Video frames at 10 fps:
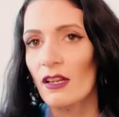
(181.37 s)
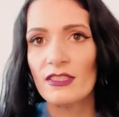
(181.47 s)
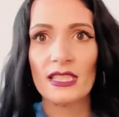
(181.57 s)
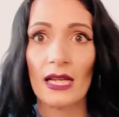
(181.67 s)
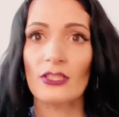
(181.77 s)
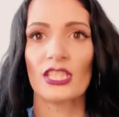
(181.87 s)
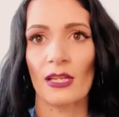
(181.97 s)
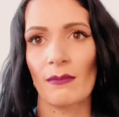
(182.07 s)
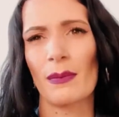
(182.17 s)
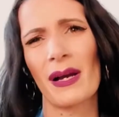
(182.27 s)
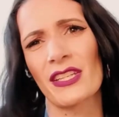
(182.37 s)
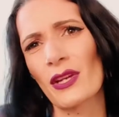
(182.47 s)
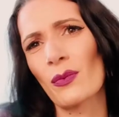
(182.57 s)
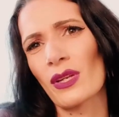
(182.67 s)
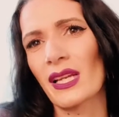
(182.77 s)
love a slouchy jumper, but I
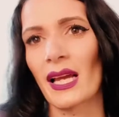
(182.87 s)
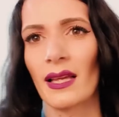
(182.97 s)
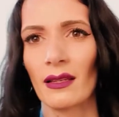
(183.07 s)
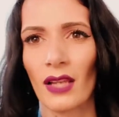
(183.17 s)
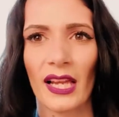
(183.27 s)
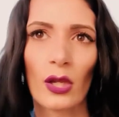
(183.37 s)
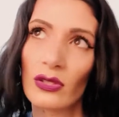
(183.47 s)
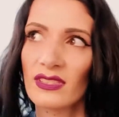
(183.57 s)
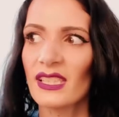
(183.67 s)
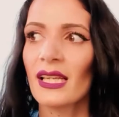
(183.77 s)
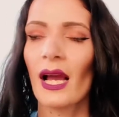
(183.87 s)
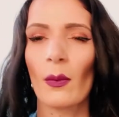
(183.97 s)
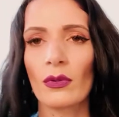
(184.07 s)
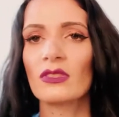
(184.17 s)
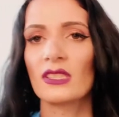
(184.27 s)
don't want to get like lost in it.
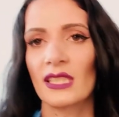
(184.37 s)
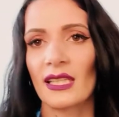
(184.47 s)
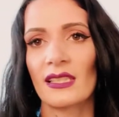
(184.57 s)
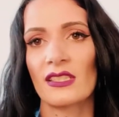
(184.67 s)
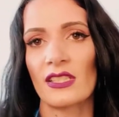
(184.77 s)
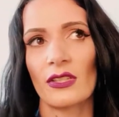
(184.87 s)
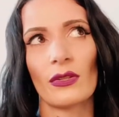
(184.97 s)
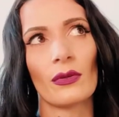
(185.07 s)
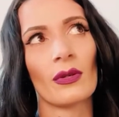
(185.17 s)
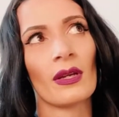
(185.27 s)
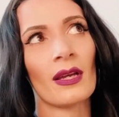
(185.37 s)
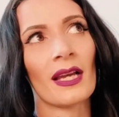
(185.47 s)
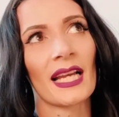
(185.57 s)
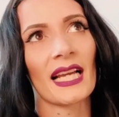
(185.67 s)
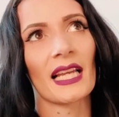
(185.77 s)
I want it
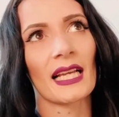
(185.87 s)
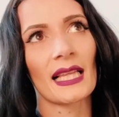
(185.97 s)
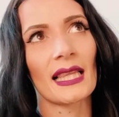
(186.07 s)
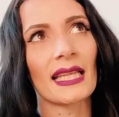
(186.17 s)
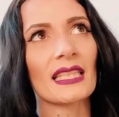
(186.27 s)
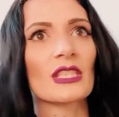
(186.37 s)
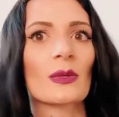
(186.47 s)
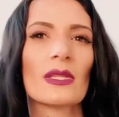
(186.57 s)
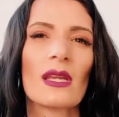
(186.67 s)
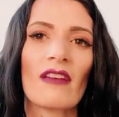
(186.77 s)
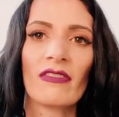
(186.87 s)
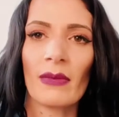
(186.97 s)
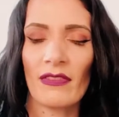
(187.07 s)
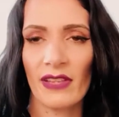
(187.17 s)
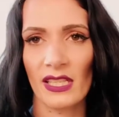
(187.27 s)
to kind of cling to enough
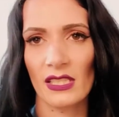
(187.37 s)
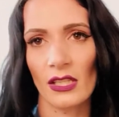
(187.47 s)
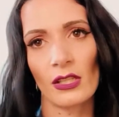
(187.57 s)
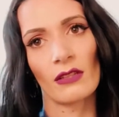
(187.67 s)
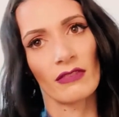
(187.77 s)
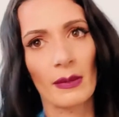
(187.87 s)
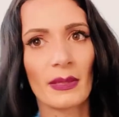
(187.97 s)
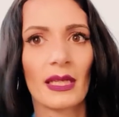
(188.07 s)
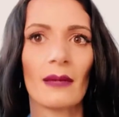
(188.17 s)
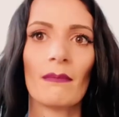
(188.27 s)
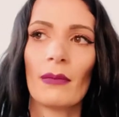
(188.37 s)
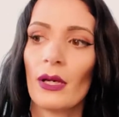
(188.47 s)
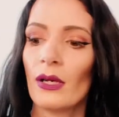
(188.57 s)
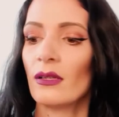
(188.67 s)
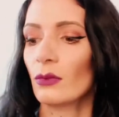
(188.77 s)
of my figure so you look feminine,
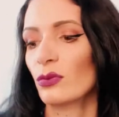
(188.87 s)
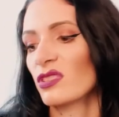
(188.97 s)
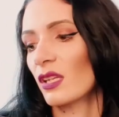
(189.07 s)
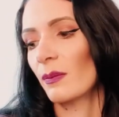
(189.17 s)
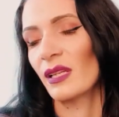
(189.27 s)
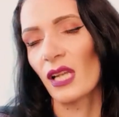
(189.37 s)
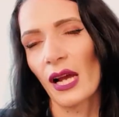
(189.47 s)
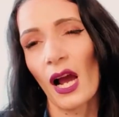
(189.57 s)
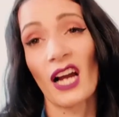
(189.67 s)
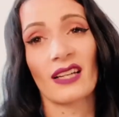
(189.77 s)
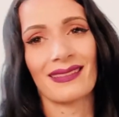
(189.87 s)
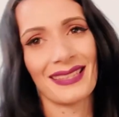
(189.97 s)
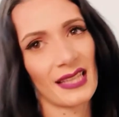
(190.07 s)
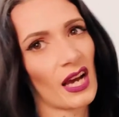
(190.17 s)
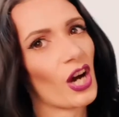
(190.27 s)
but also be like, I could
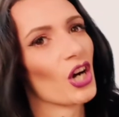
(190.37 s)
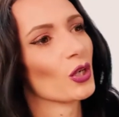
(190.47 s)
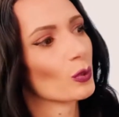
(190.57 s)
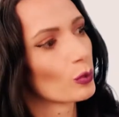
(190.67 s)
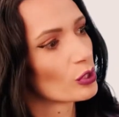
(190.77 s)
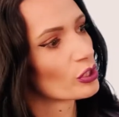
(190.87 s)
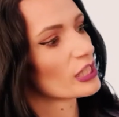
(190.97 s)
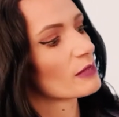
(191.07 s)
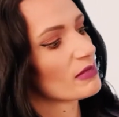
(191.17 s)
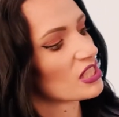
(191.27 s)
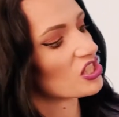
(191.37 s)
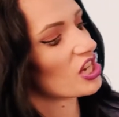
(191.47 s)
eat that whole Christmas